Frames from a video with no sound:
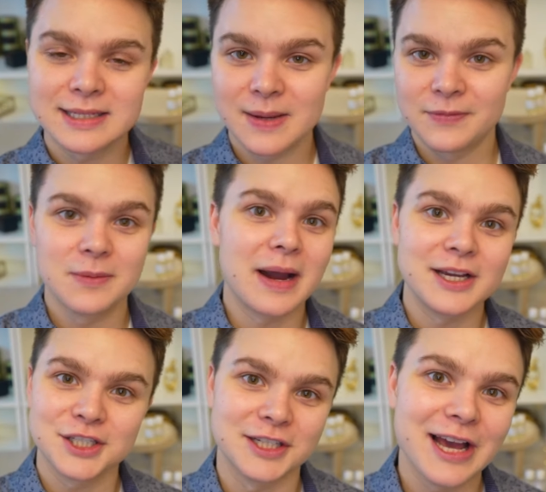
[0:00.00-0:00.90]
something by
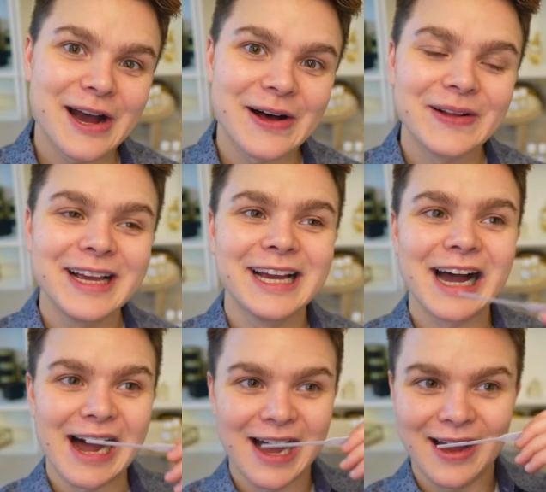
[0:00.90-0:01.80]
Chanel,
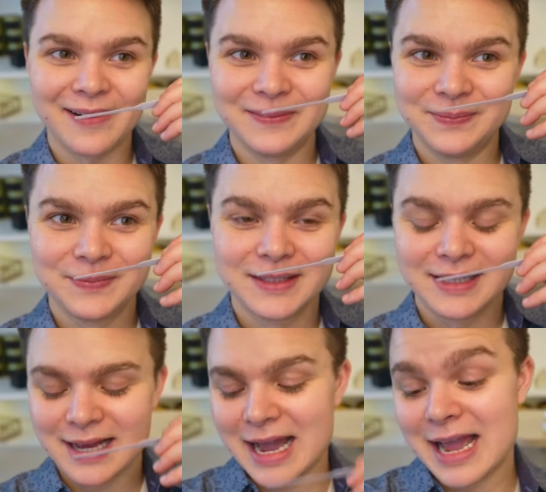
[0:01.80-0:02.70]
um,
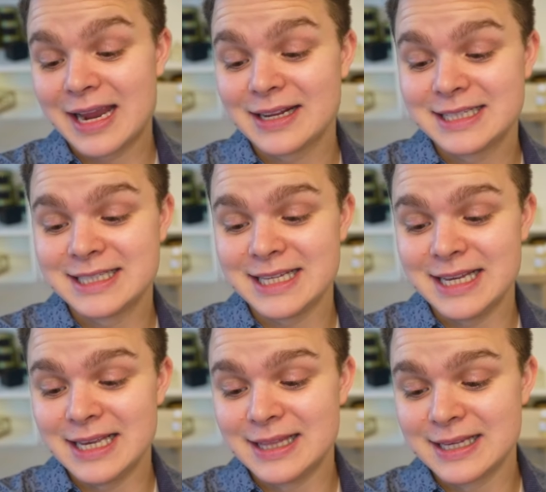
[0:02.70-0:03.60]
I could
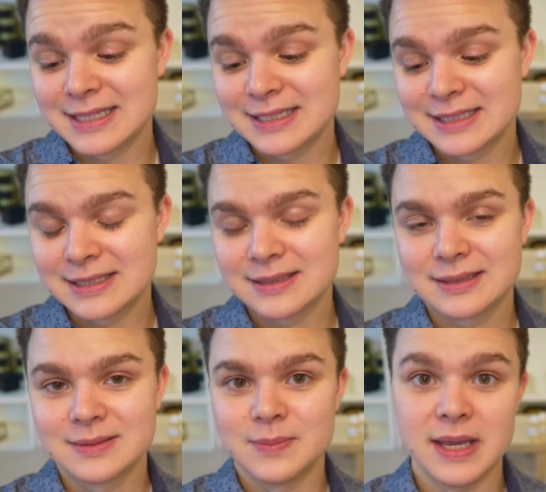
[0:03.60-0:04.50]
see this
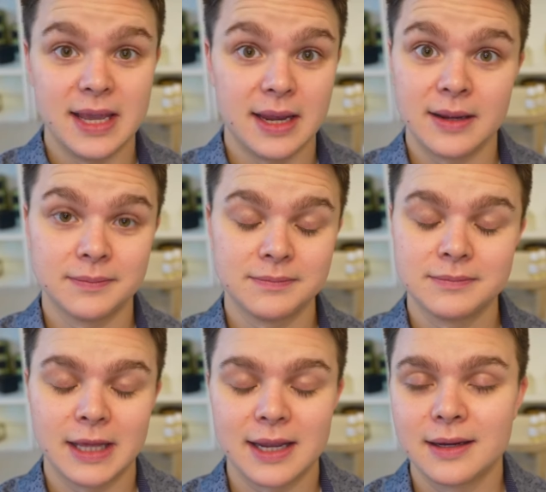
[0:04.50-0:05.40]
being
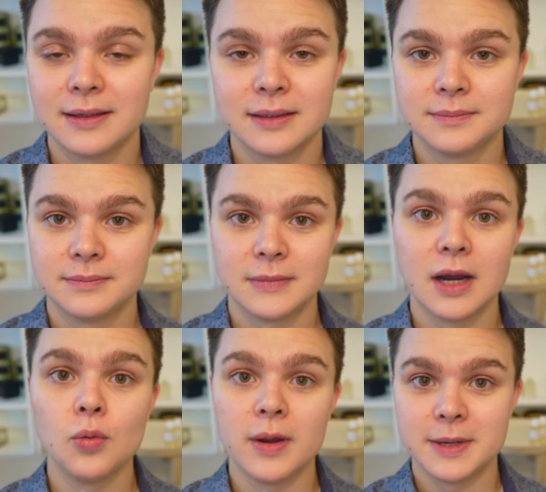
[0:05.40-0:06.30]
like a,
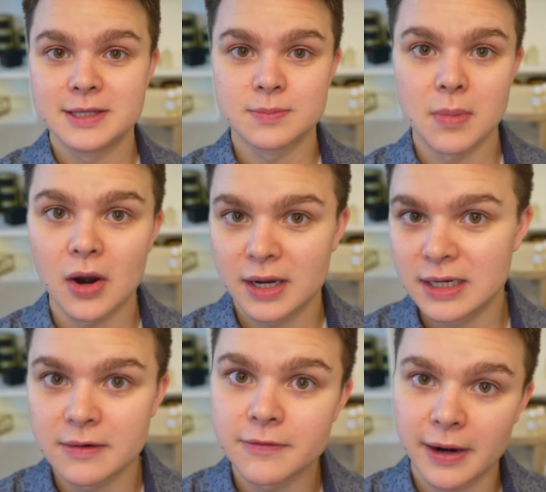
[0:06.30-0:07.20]
a women's
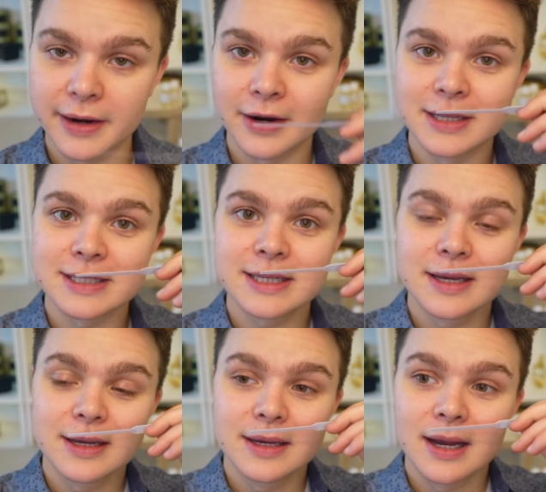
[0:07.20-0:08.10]
marketed fragrance
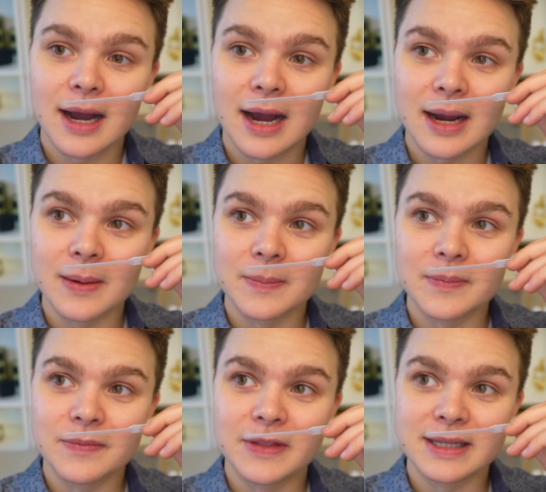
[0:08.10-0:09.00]

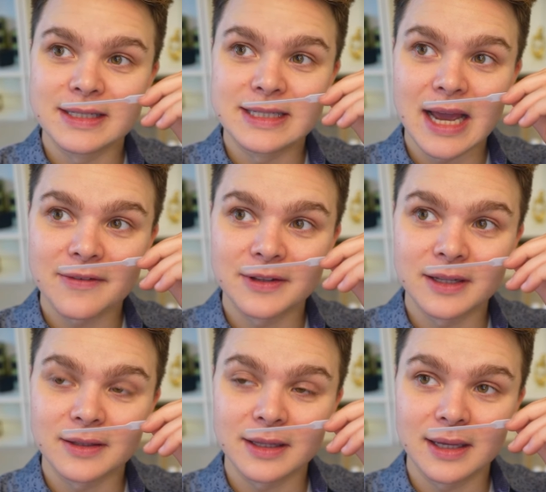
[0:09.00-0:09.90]
um, that
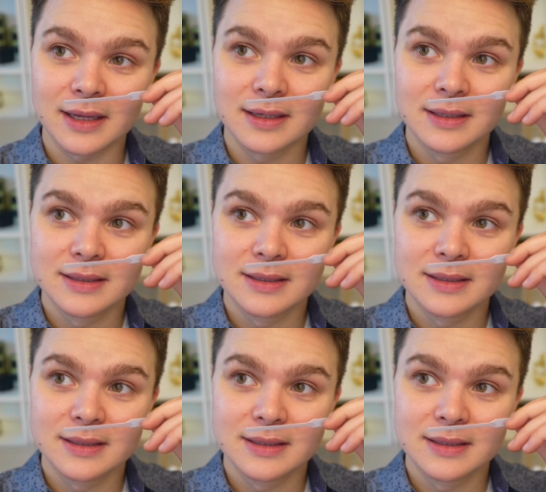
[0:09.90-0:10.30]
definitely